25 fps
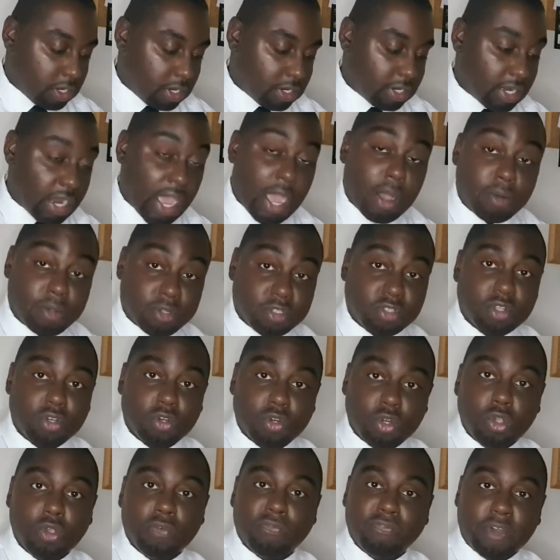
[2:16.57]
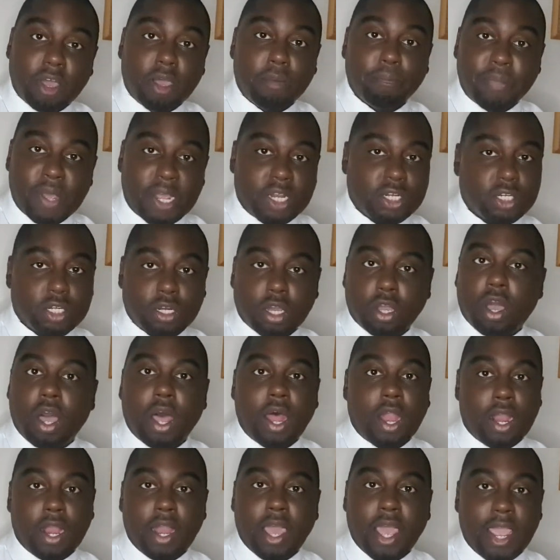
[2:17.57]
now it's a newfound passion, I
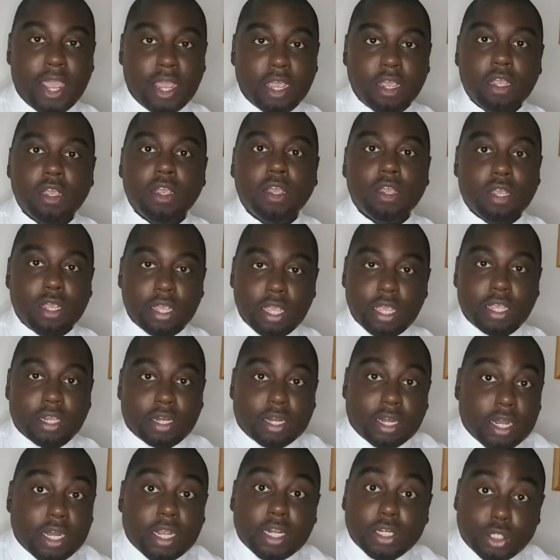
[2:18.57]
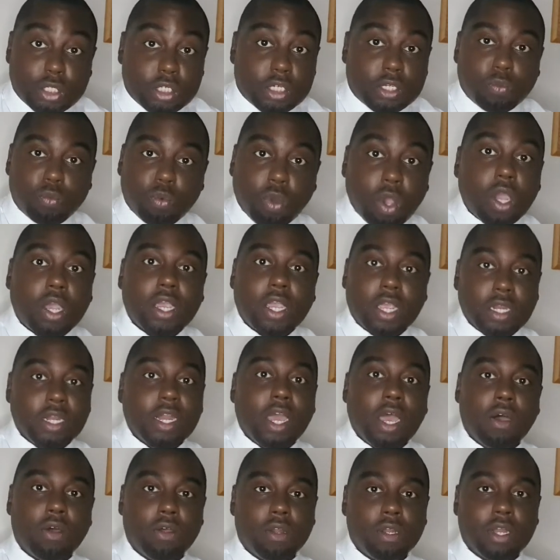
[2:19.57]
can't lie. It's literally working
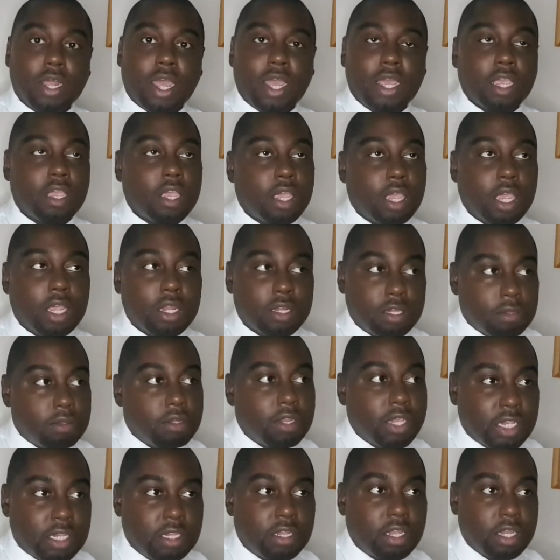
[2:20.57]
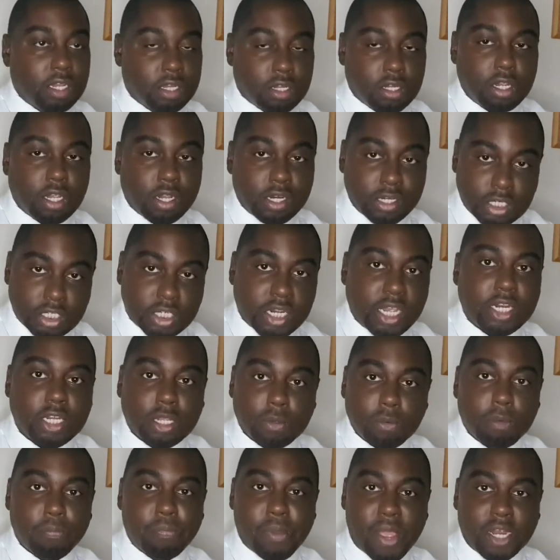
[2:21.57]
out. Like, it's a
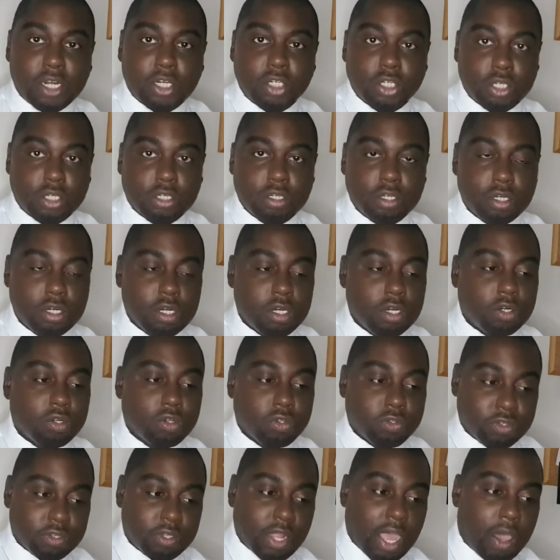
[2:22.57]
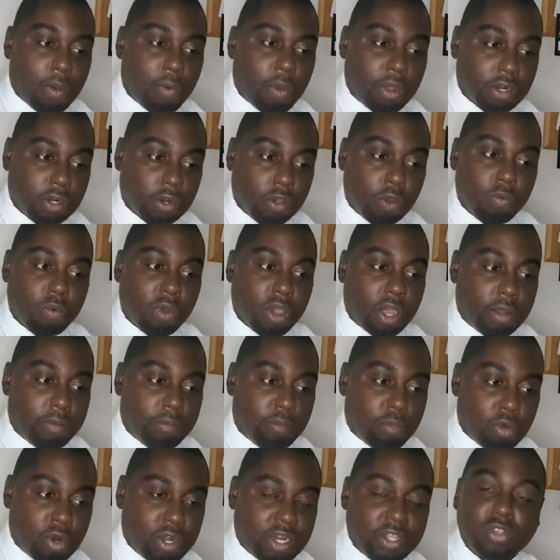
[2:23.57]
genuine passion. Because now I know what I
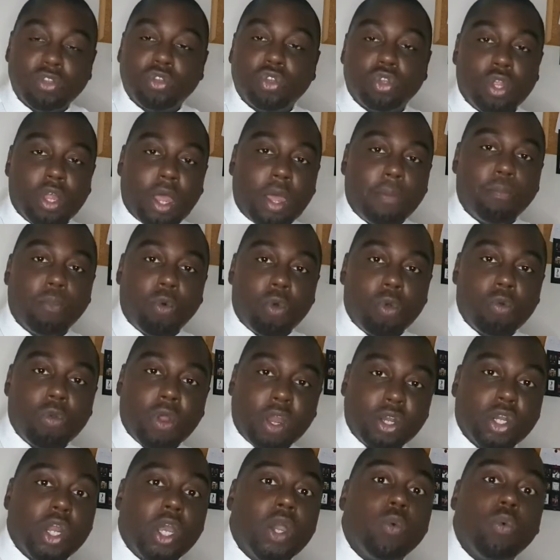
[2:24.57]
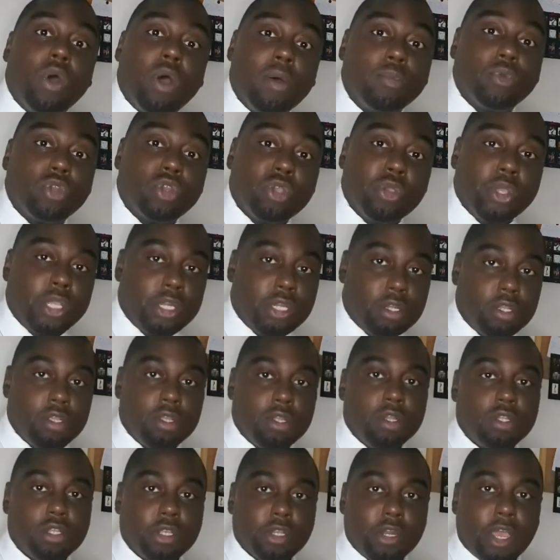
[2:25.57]
know what I'm doing.
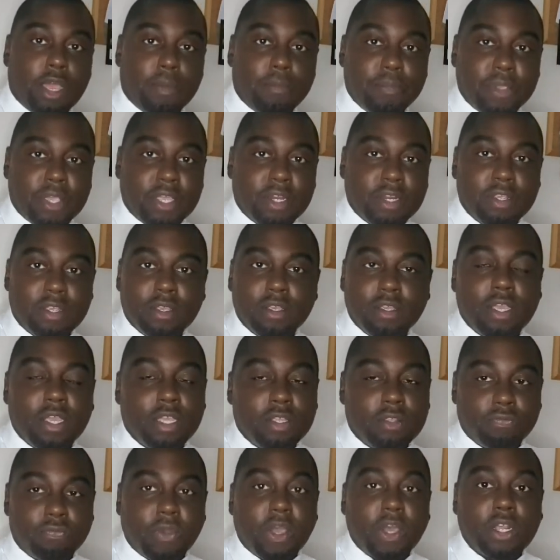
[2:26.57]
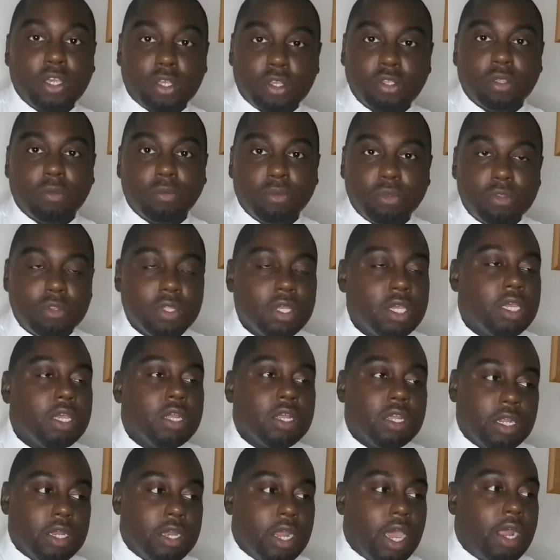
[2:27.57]
You know what I mean? It's funny because
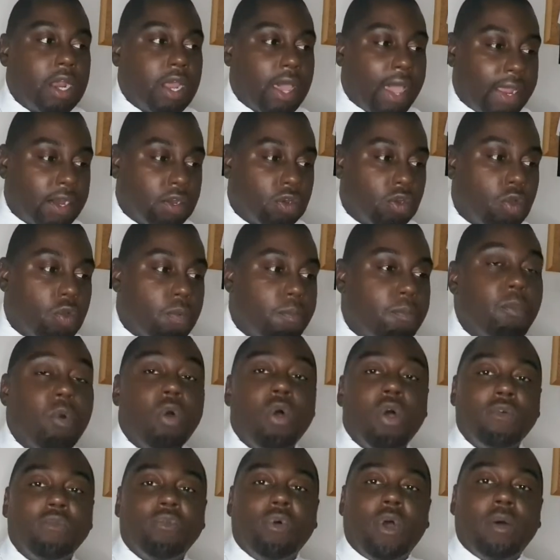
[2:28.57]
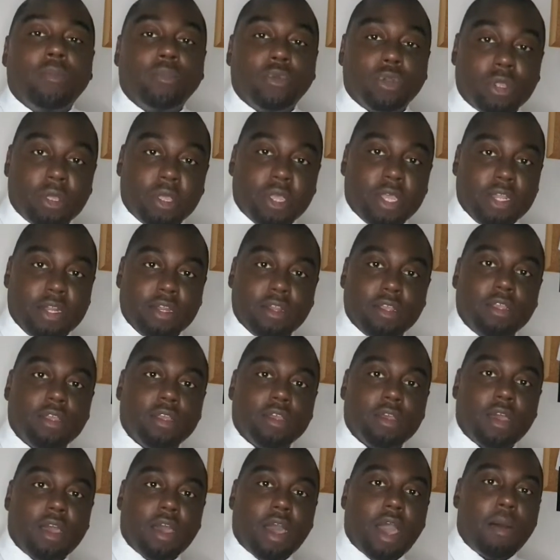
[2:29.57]
now that I know more of what I'm doing,
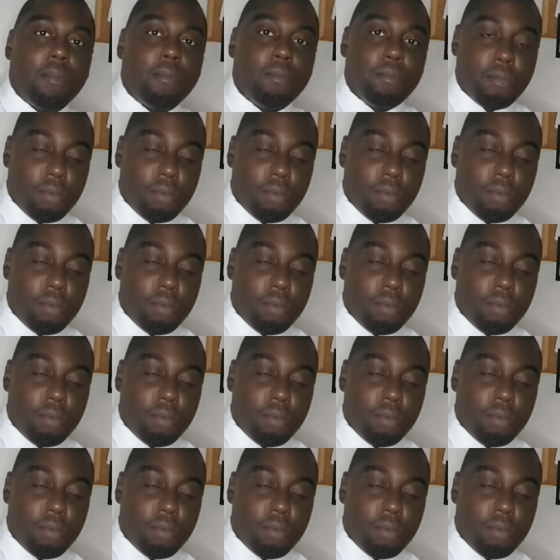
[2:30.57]
not